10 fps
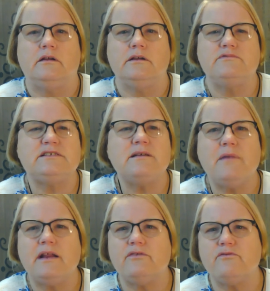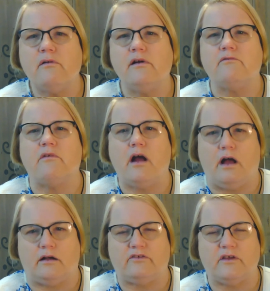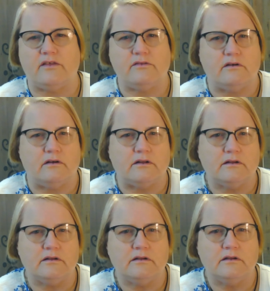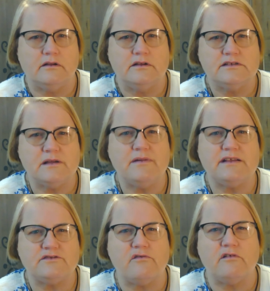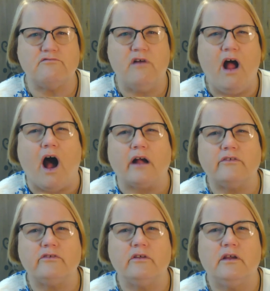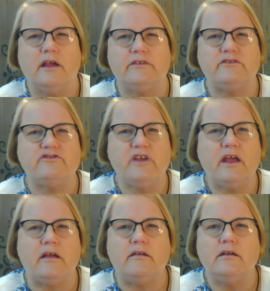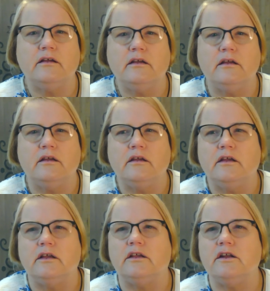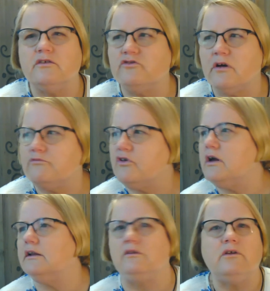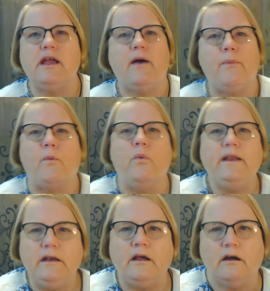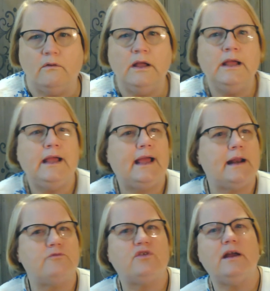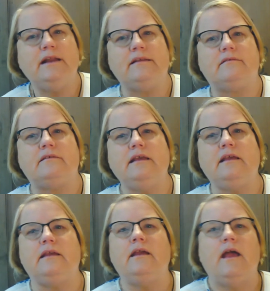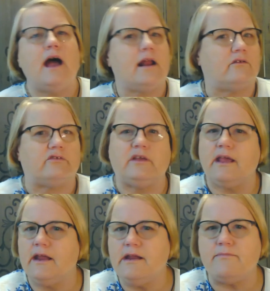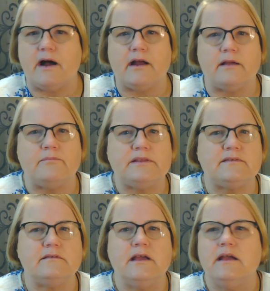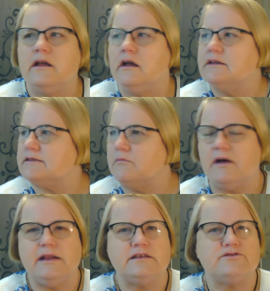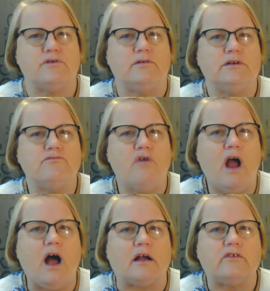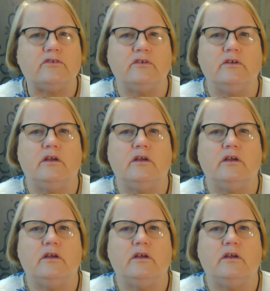Was somebody throwing rocks, I thought. Somebody's throwing rocks at the shed. So I'm trying to look out the window, and I'm trying to see. I don't see anybody, but somebody's throwing rocks.